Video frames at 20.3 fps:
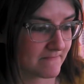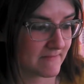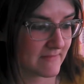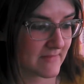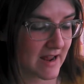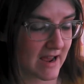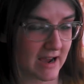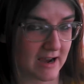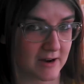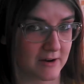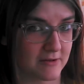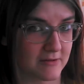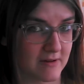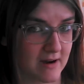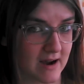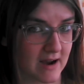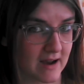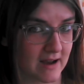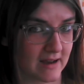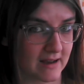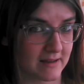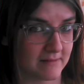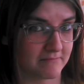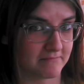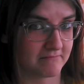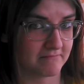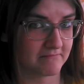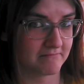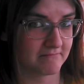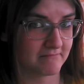now
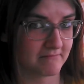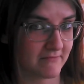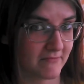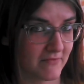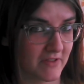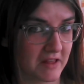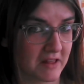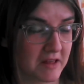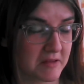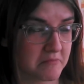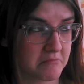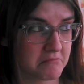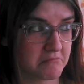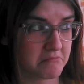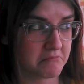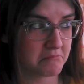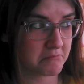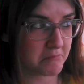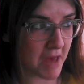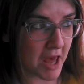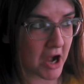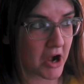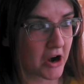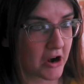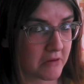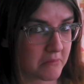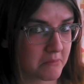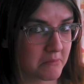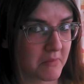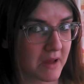I'm feeling
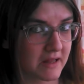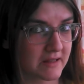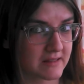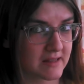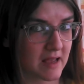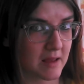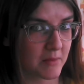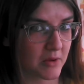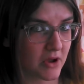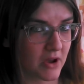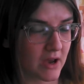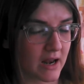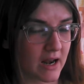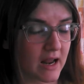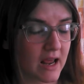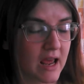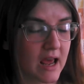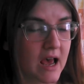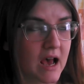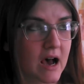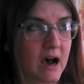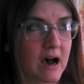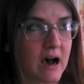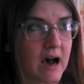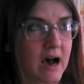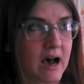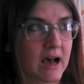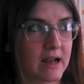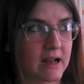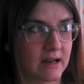better. I'd say I'm good.
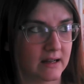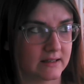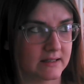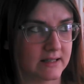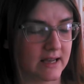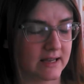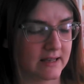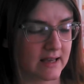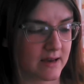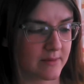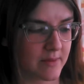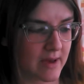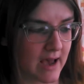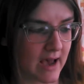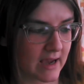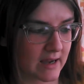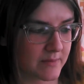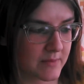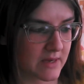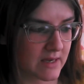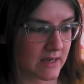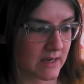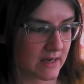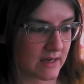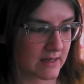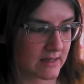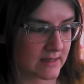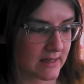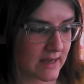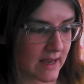I'll take that back,
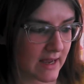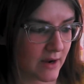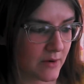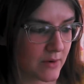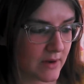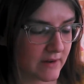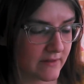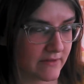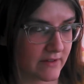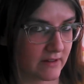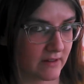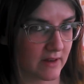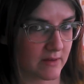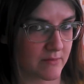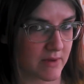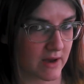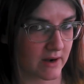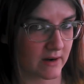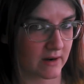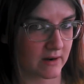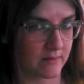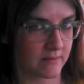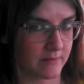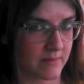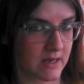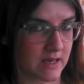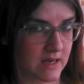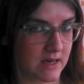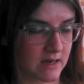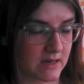because I quit feeling better
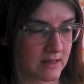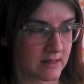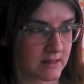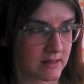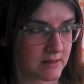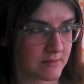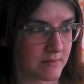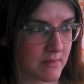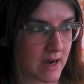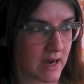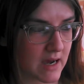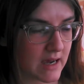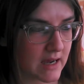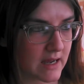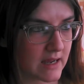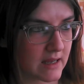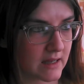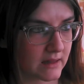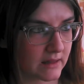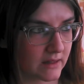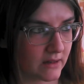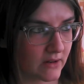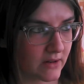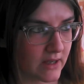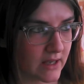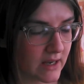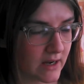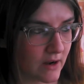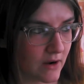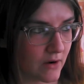because my little
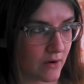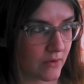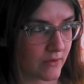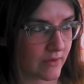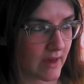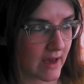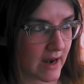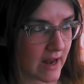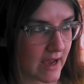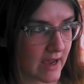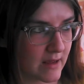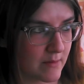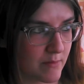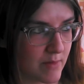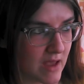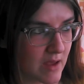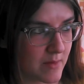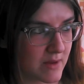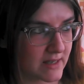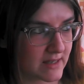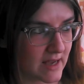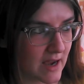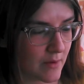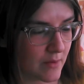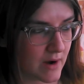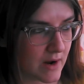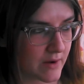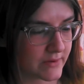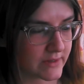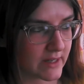kiddo that I babysat
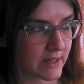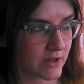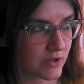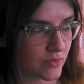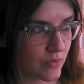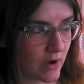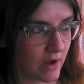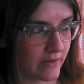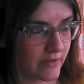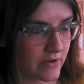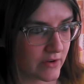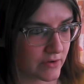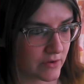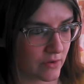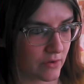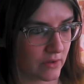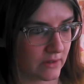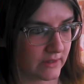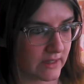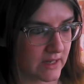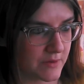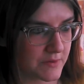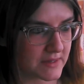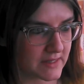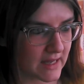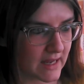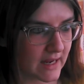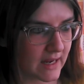when I was 12 years old, he was